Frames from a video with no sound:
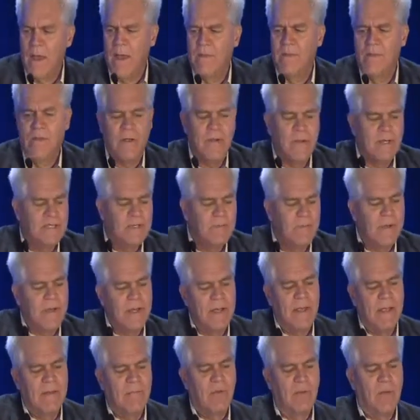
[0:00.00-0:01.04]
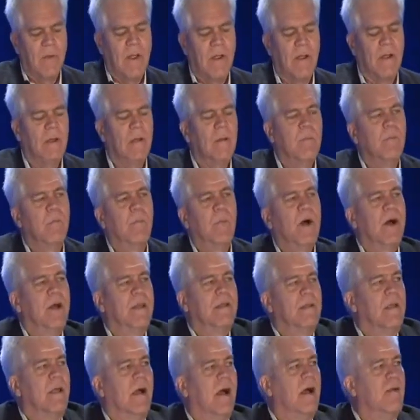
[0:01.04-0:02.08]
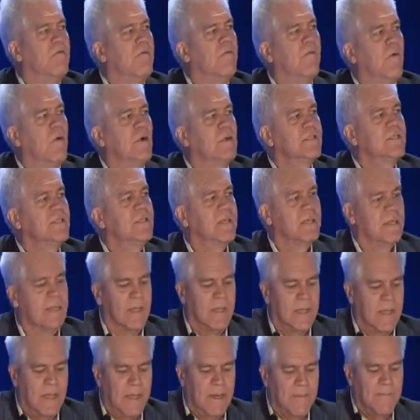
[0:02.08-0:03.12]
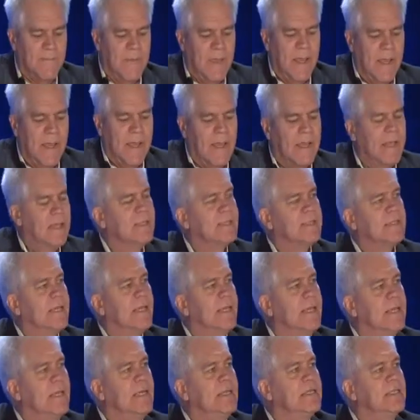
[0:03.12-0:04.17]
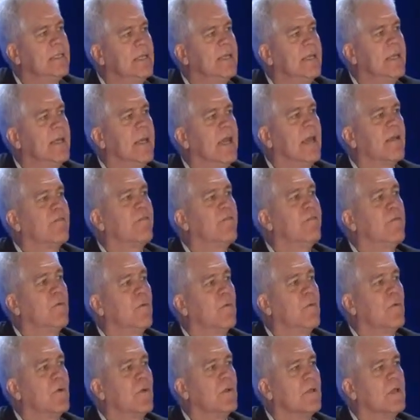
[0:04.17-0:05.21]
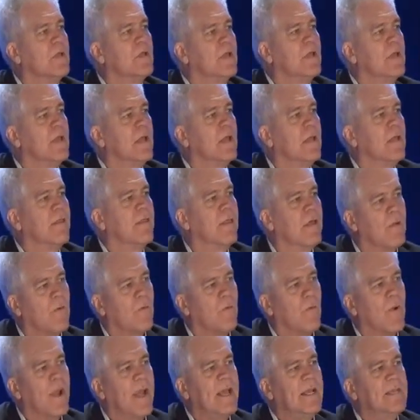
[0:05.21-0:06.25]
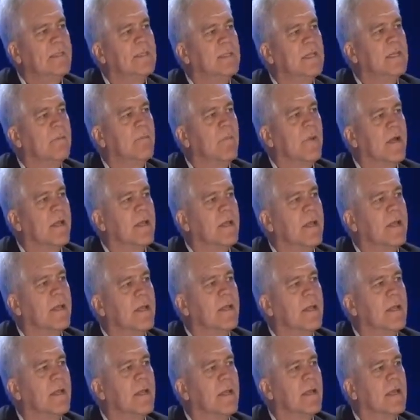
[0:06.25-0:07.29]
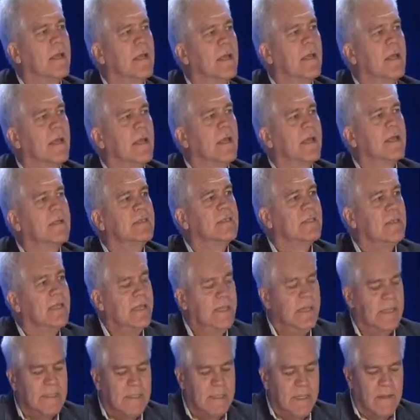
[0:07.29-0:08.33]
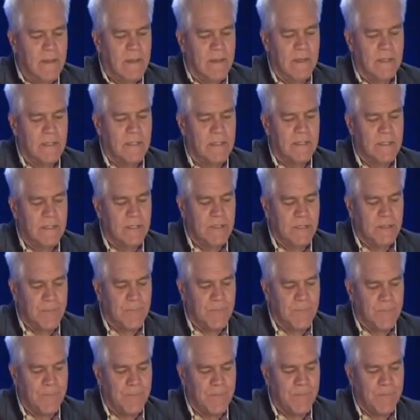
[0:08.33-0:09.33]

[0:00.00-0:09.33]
there is money everywhere, but unfortunately, it's easy to get fooled that raising money is an easy thing to do,